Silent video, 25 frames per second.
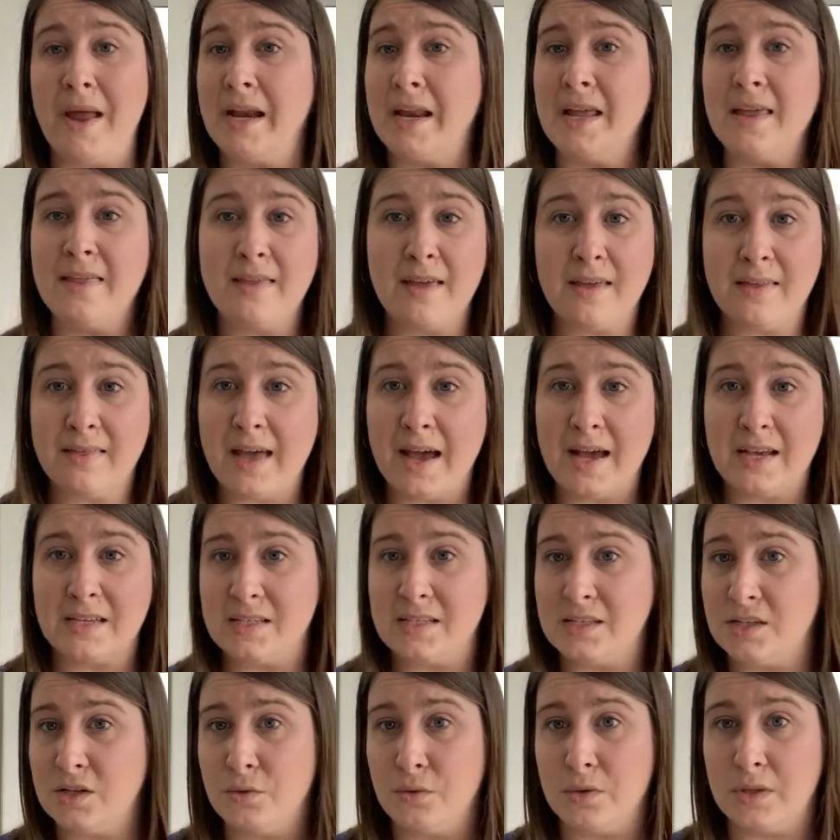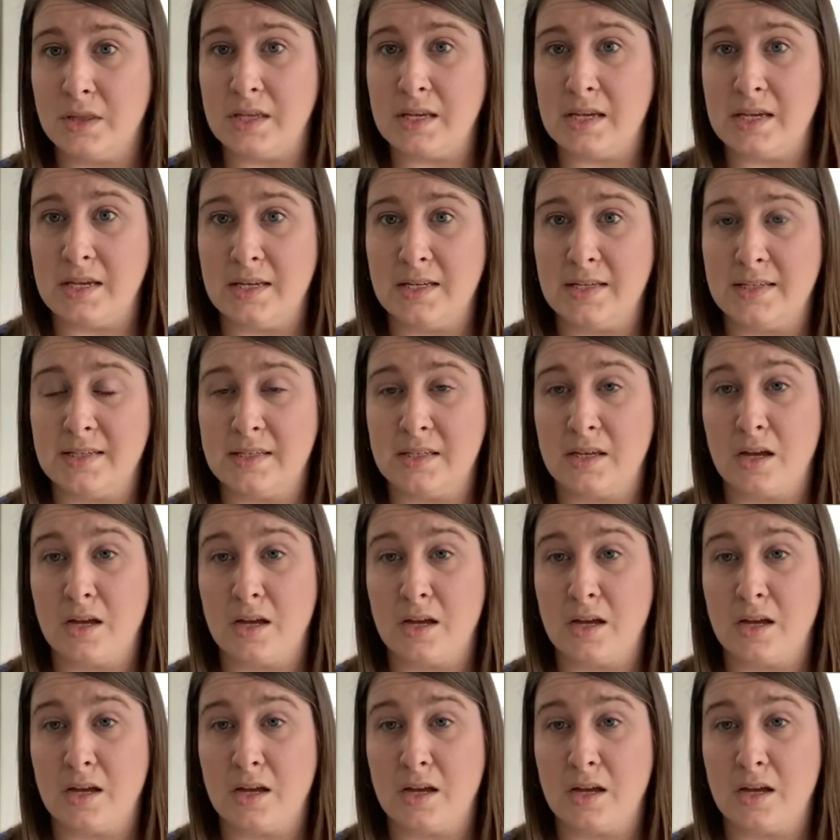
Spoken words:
anything that has to do with these